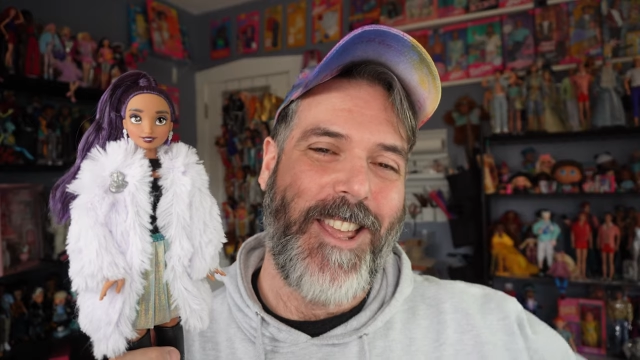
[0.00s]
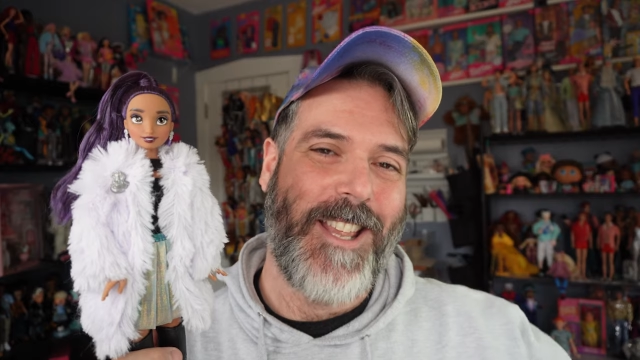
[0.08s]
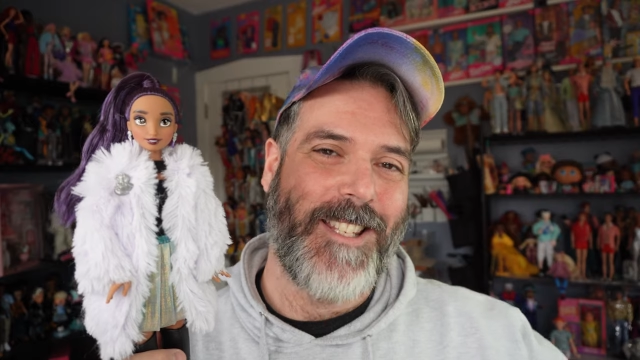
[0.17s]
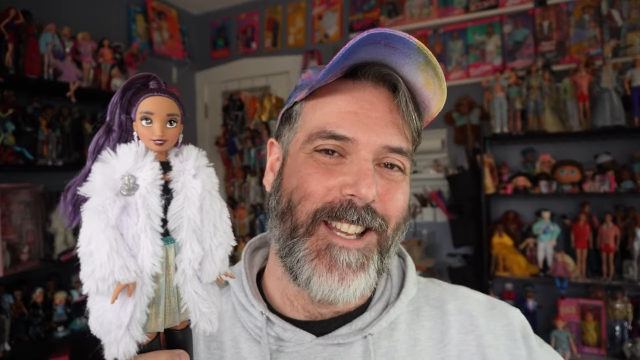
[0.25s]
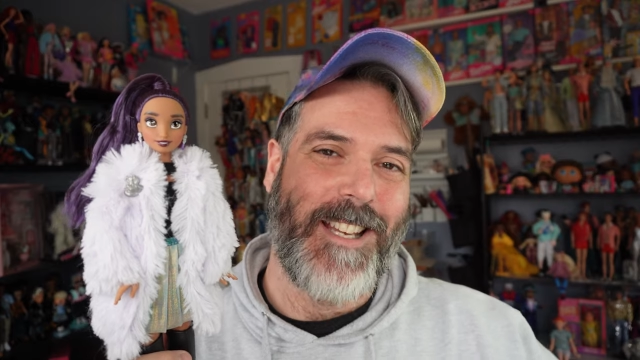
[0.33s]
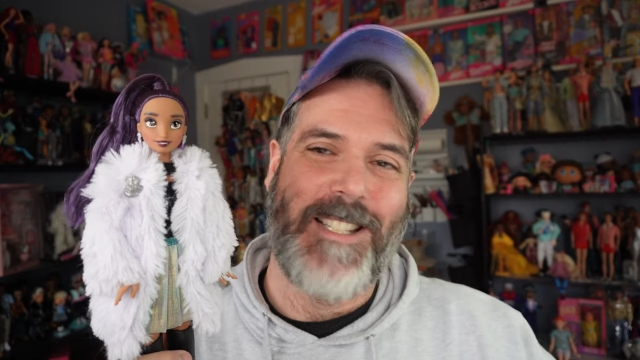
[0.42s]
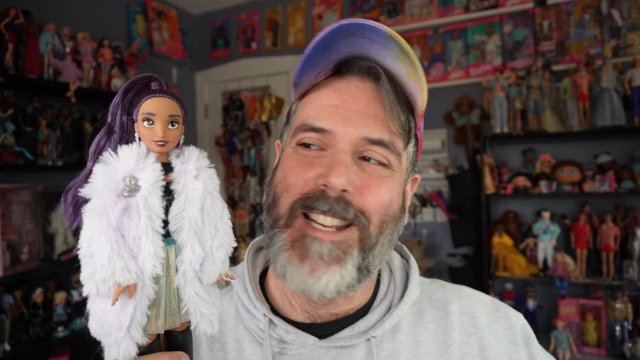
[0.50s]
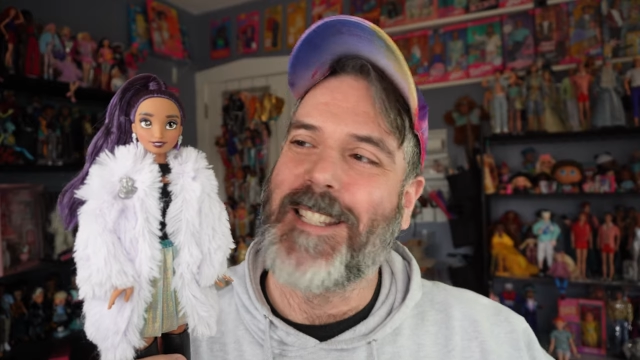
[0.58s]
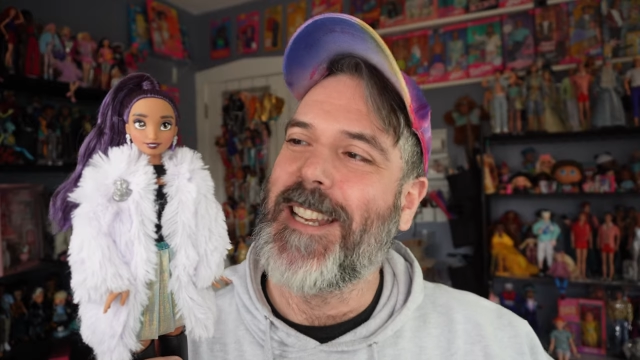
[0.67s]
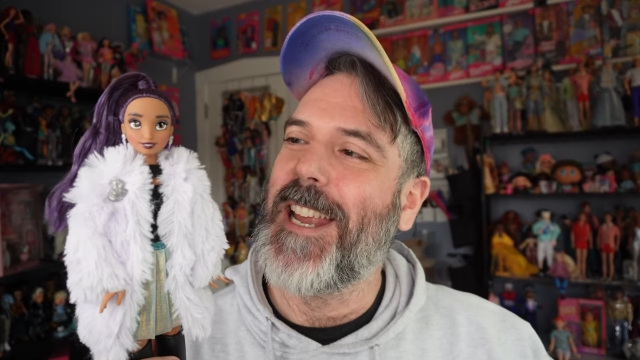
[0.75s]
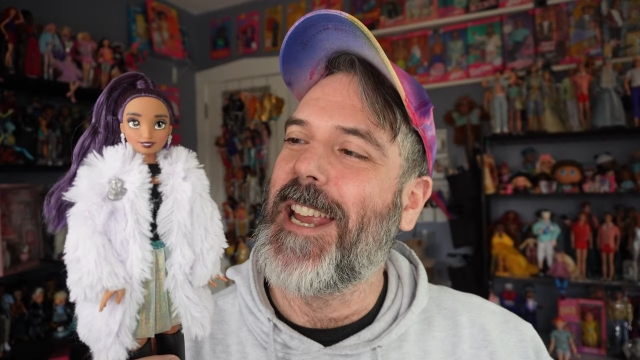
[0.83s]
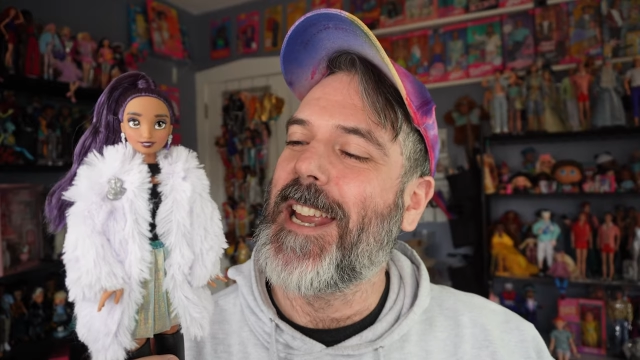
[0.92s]
Speaker 1: this
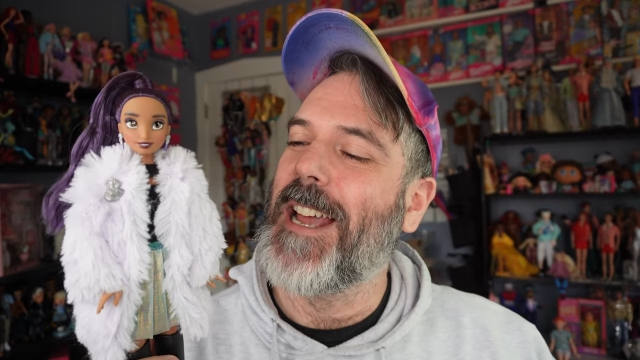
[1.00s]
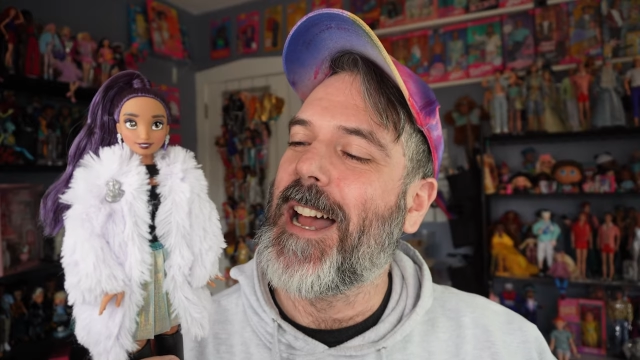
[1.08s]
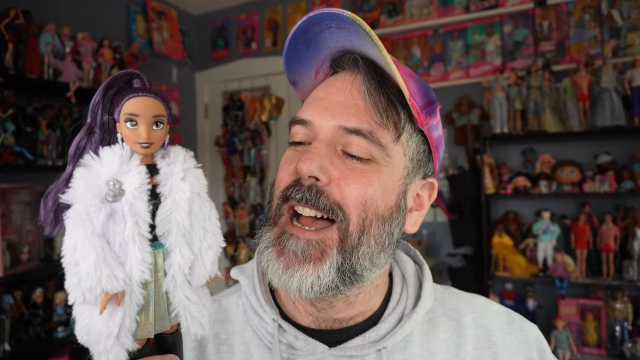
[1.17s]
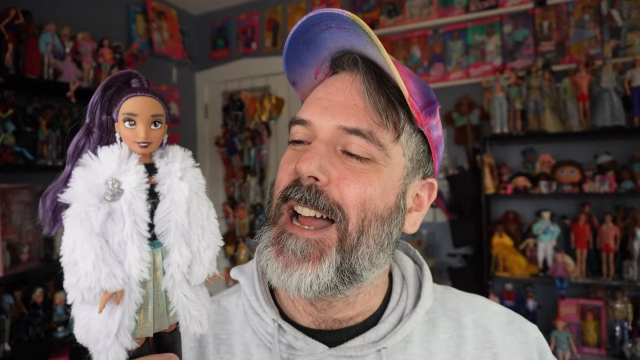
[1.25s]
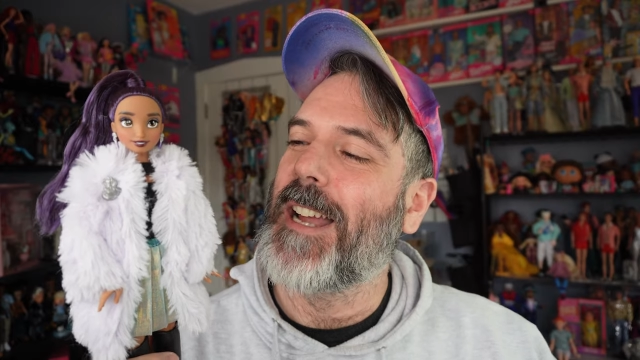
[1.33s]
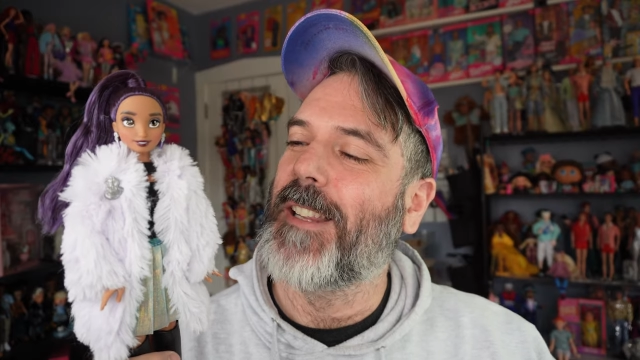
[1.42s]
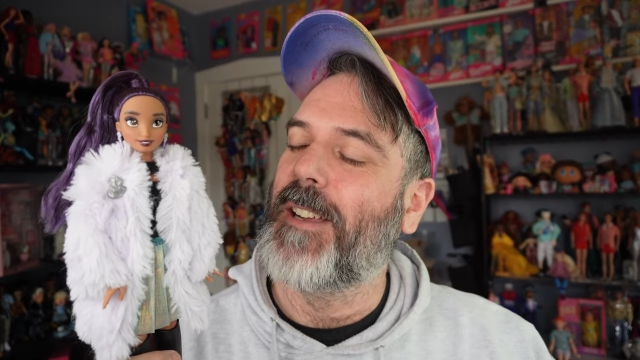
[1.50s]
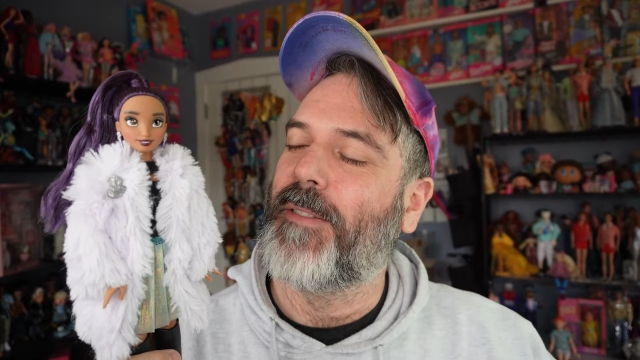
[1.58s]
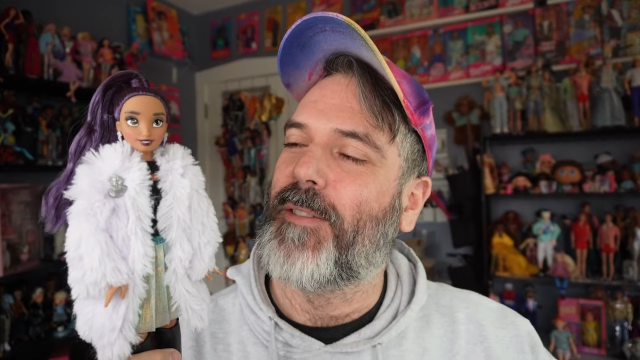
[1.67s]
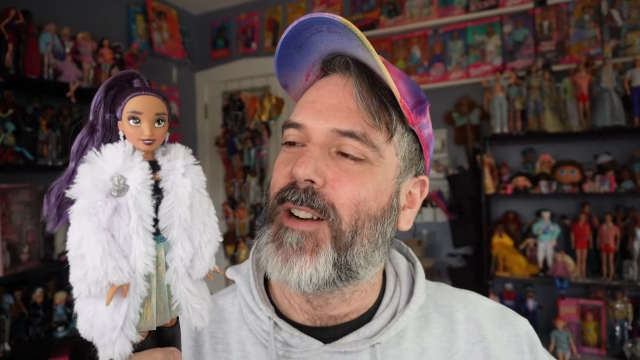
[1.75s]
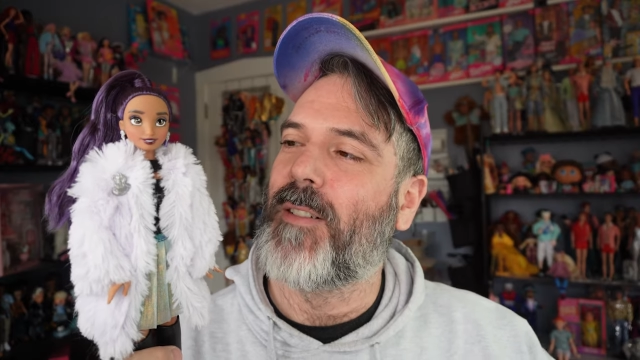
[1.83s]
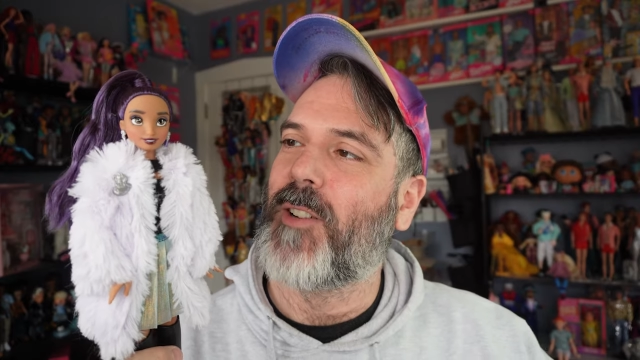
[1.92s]
Disney uh, I L Y
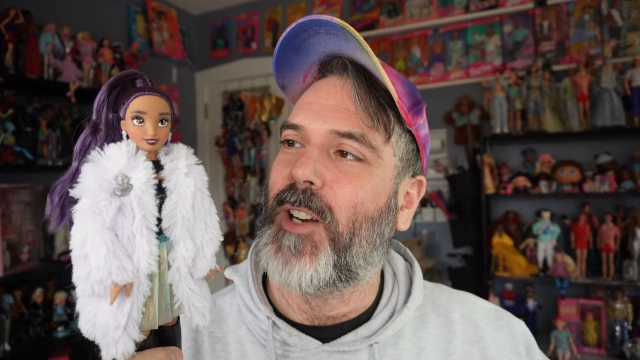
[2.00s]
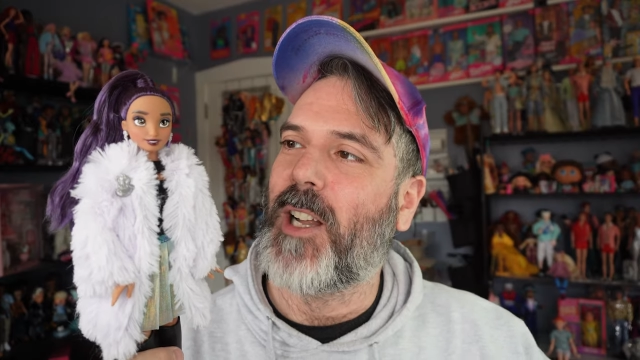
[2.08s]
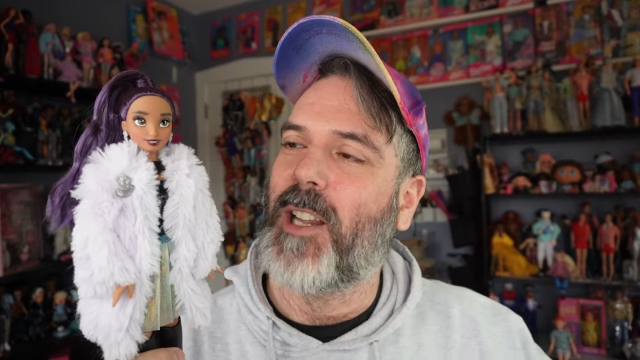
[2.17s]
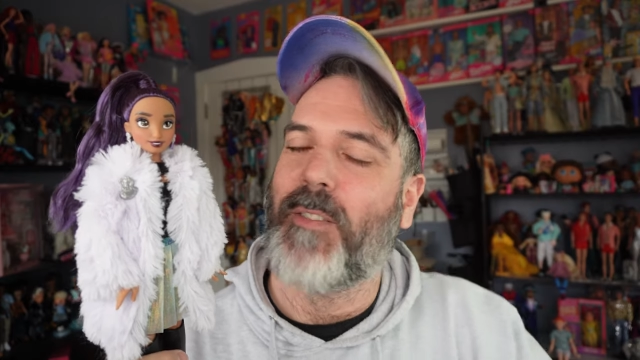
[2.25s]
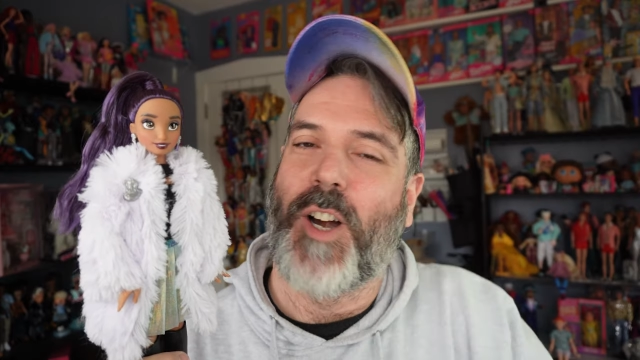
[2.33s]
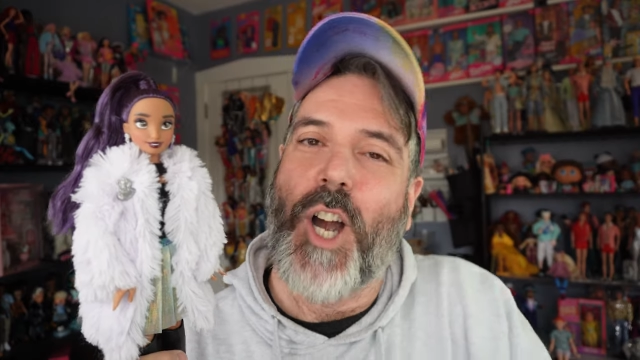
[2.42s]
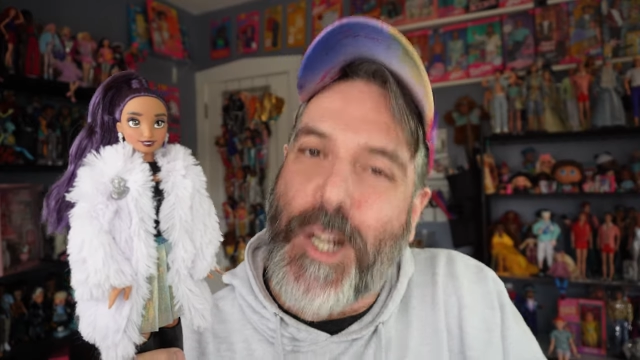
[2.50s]
forever I Love